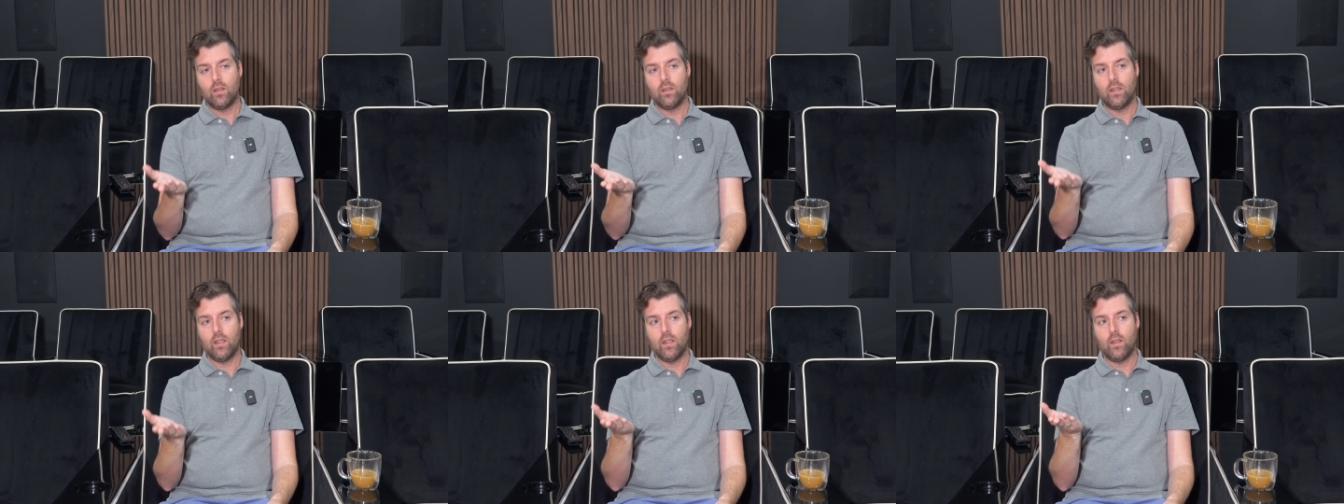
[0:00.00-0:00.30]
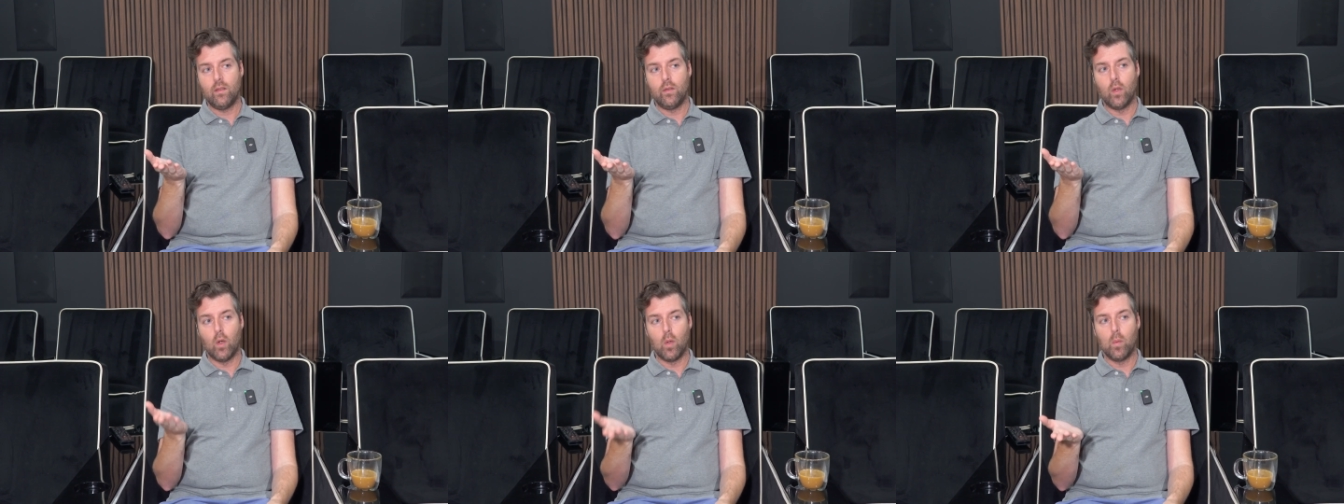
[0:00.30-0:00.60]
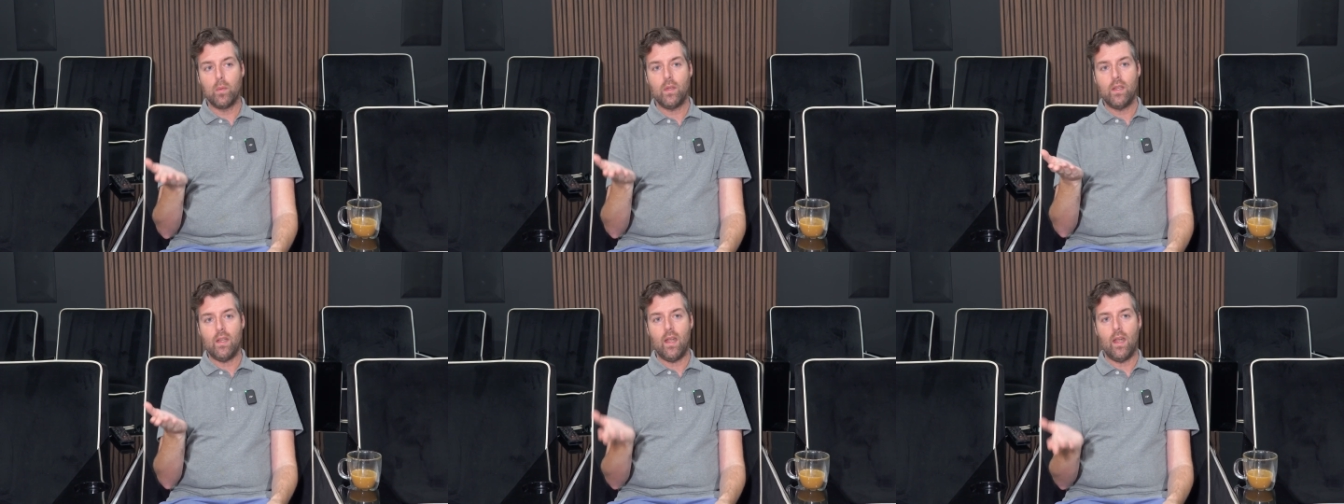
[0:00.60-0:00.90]
did
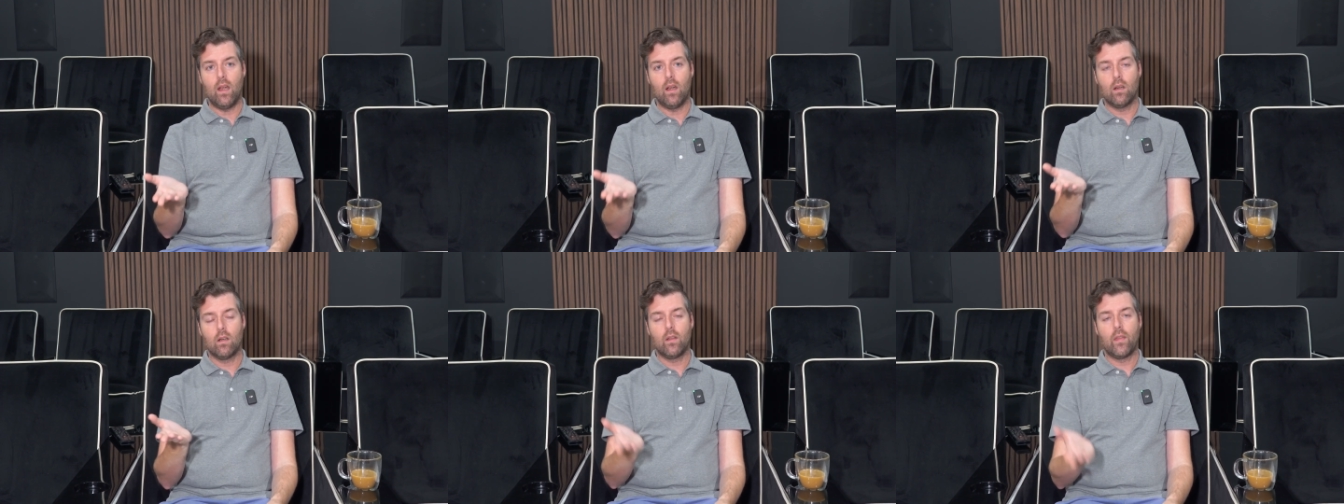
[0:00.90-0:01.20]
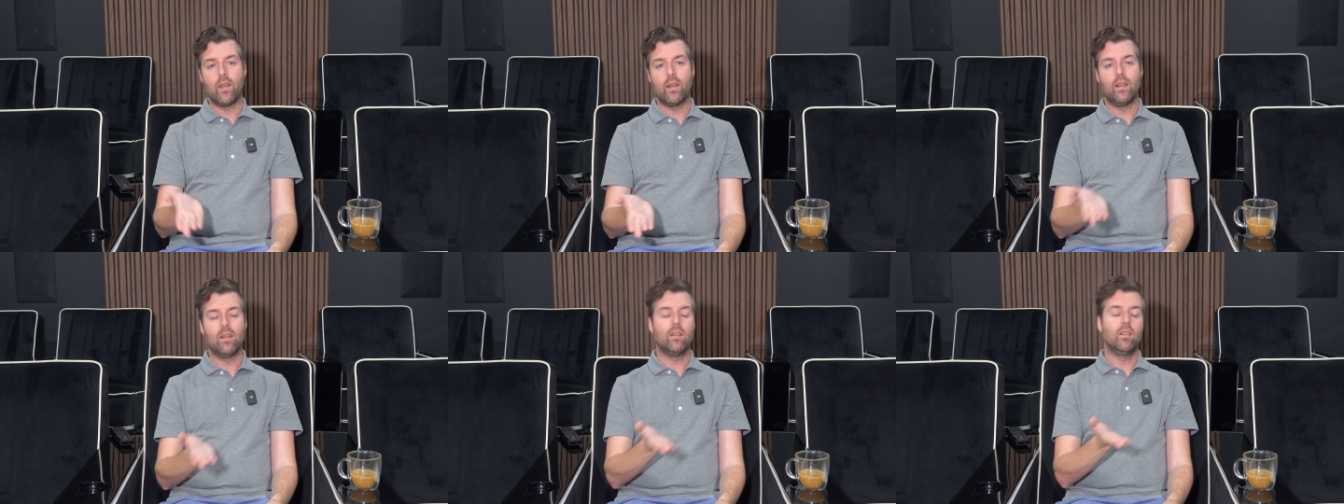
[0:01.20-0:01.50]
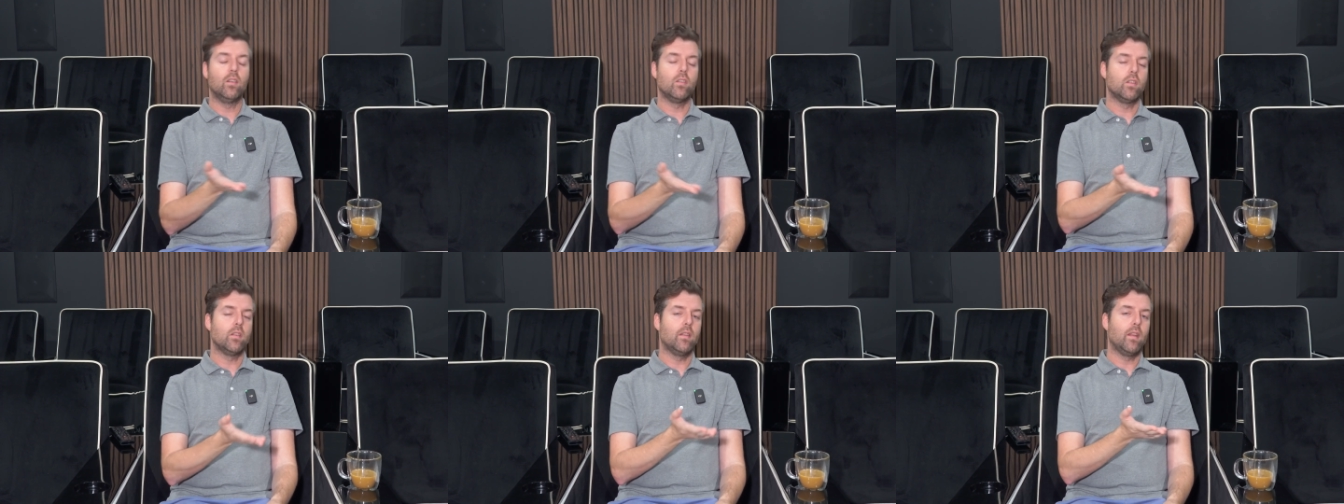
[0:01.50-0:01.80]
Dolby err in the
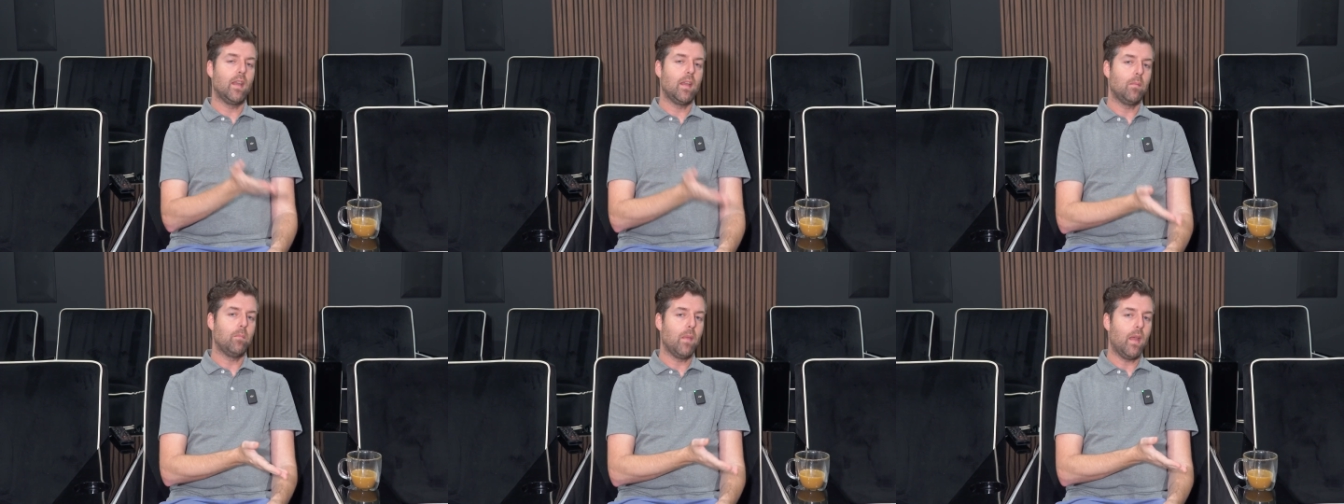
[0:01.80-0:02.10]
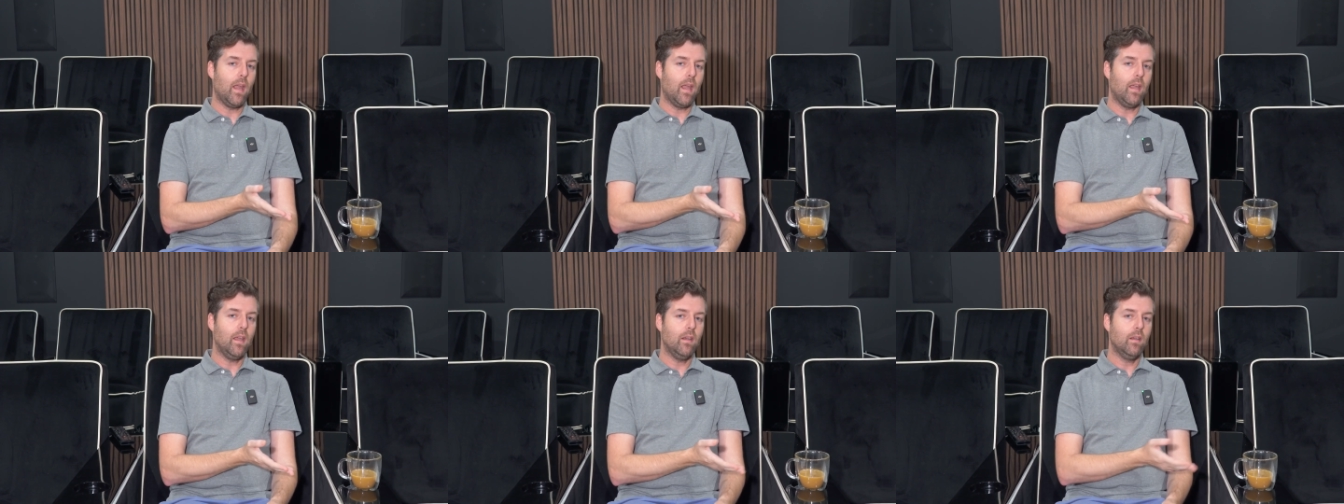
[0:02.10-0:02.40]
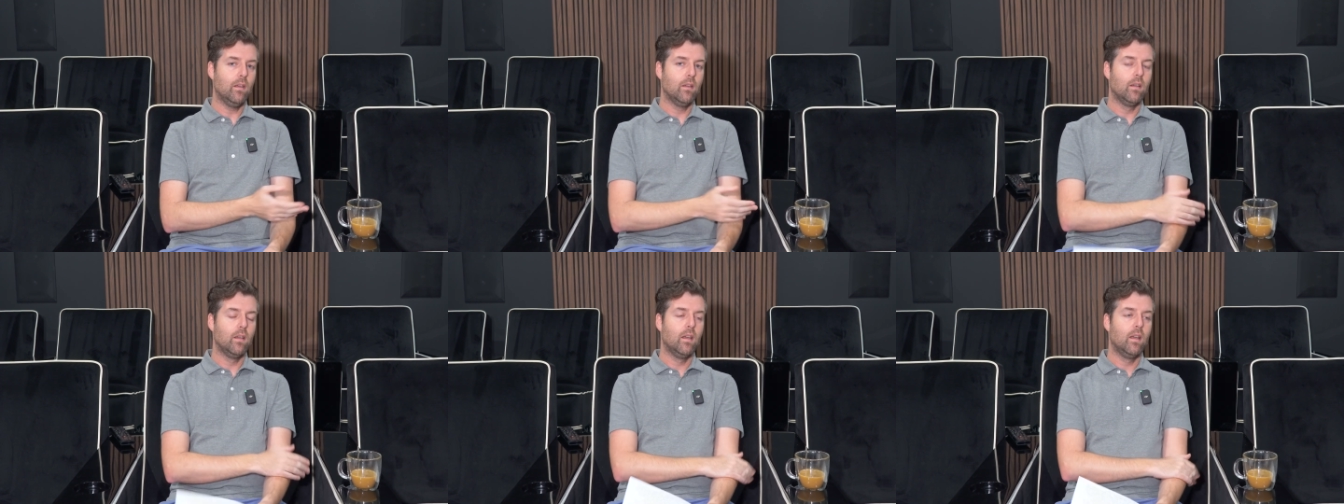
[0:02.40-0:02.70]
decision they
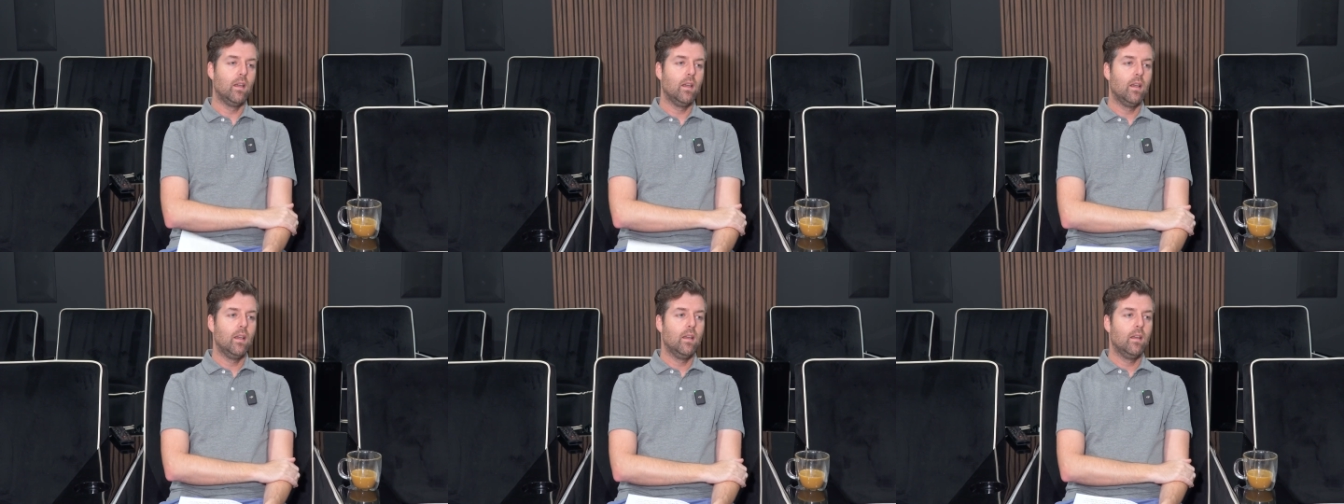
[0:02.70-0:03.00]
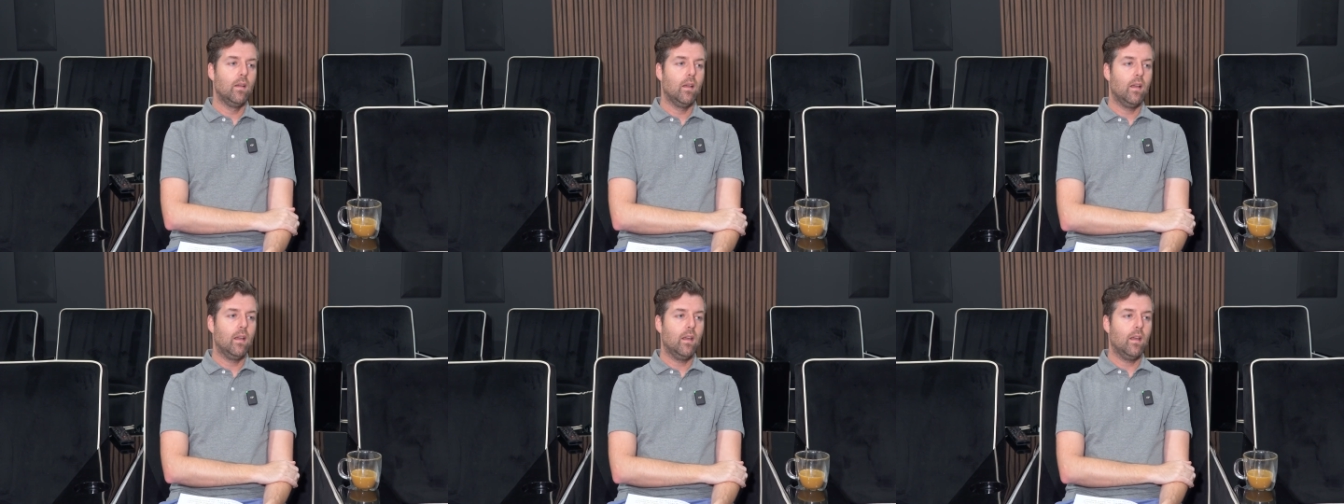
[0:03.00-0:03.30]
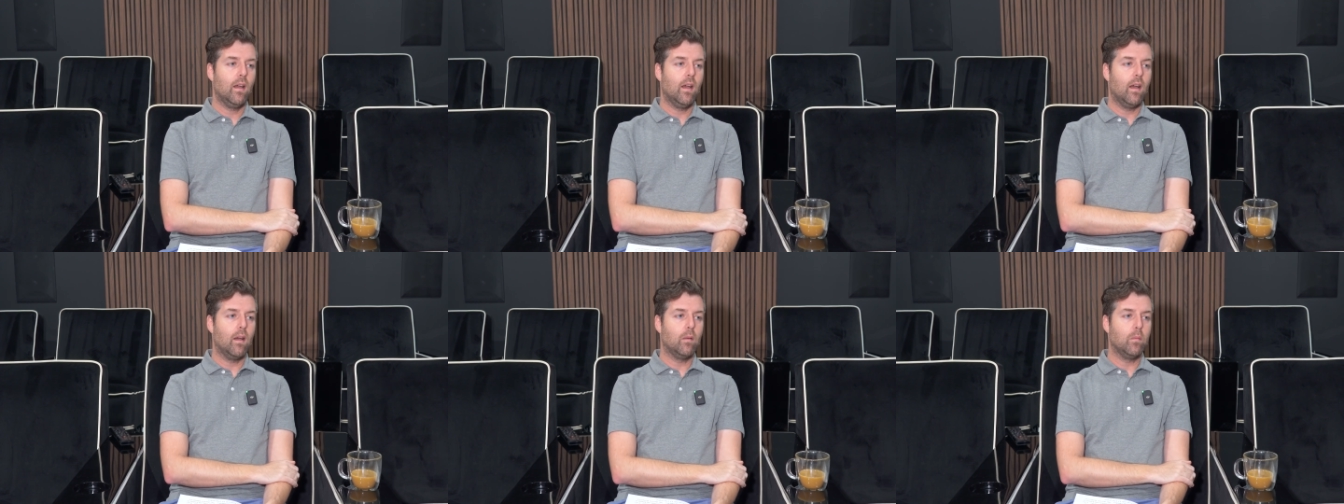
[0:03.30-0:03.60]
made?
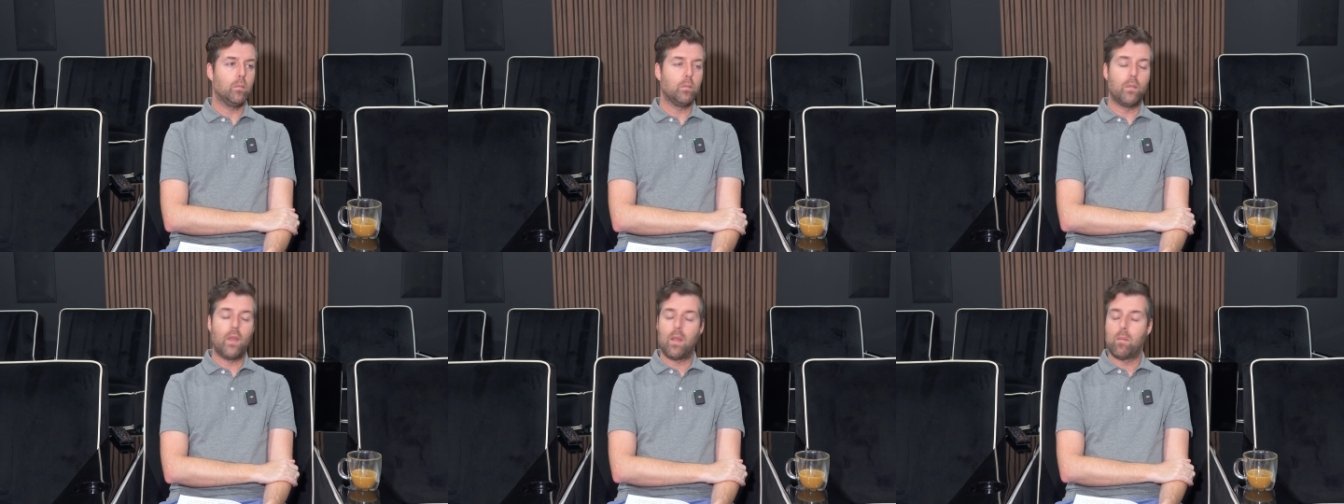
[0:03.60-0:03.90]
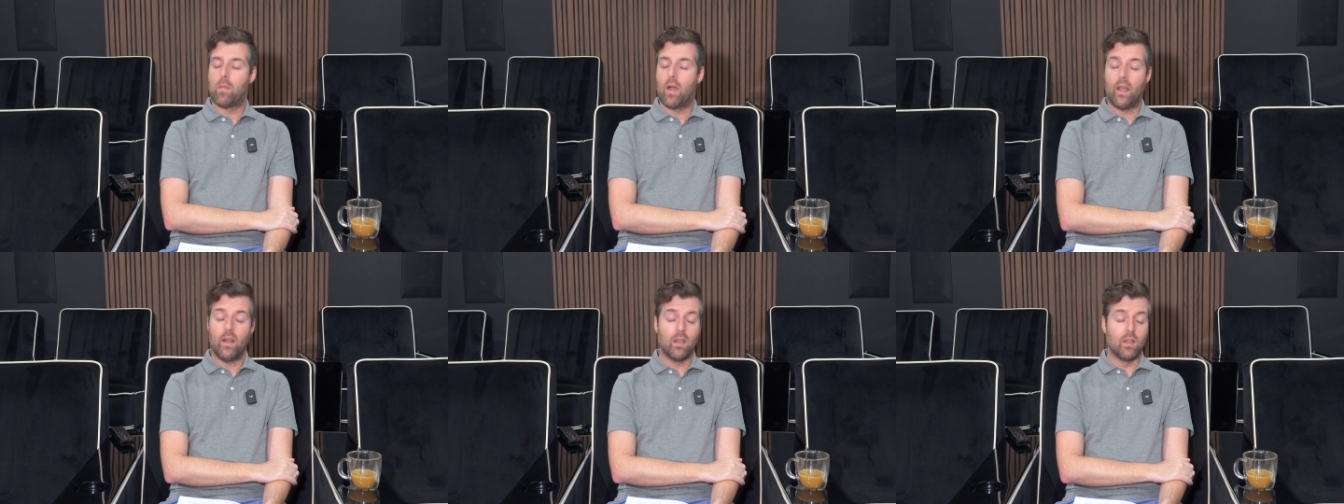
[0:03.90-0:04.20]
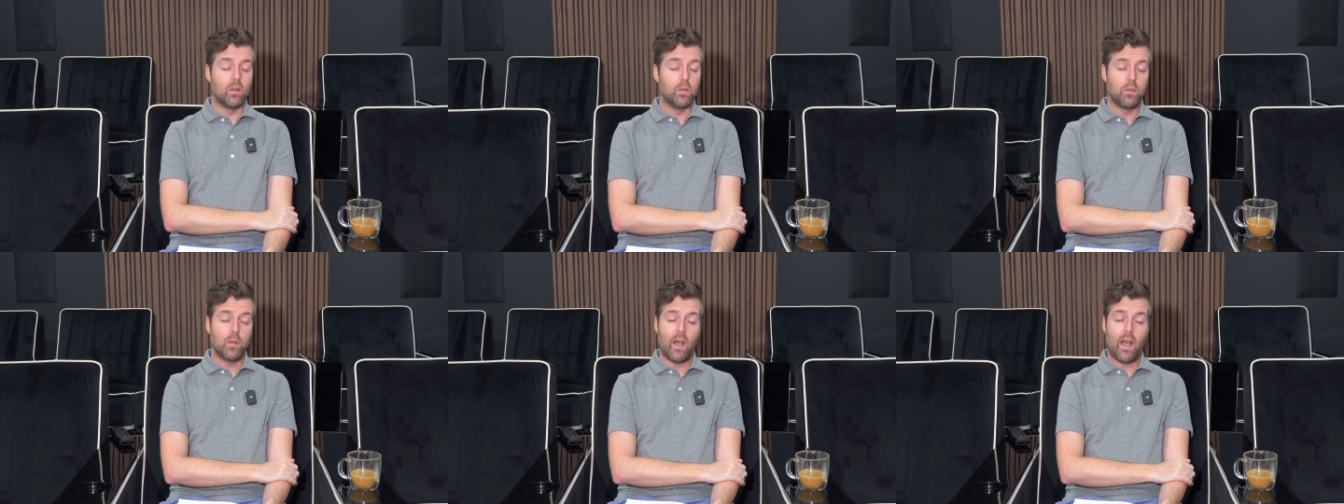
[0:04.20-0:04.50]
They might
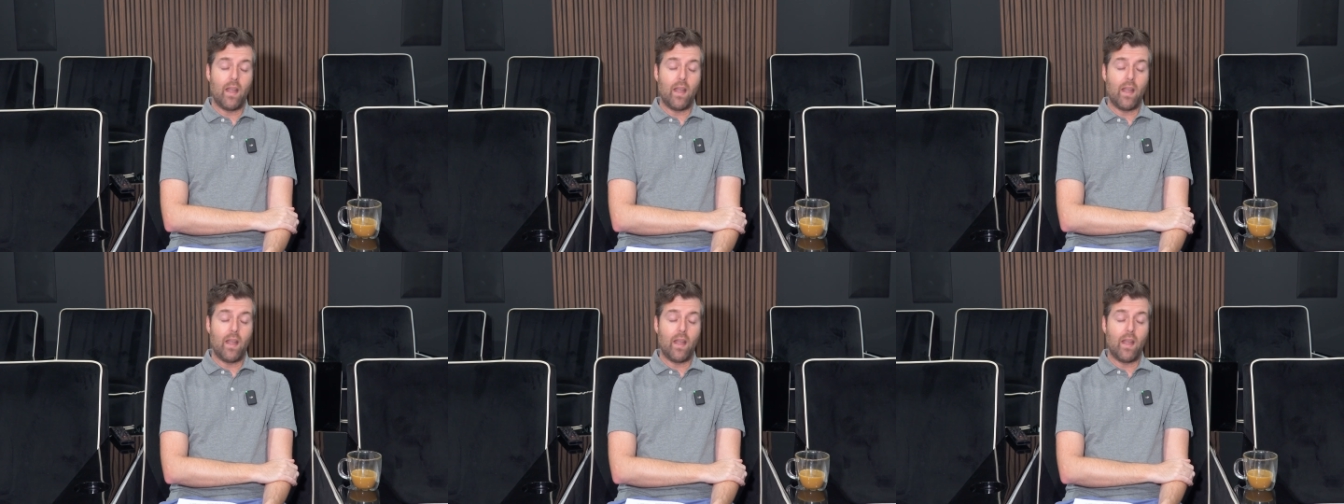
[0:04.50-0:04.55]
have.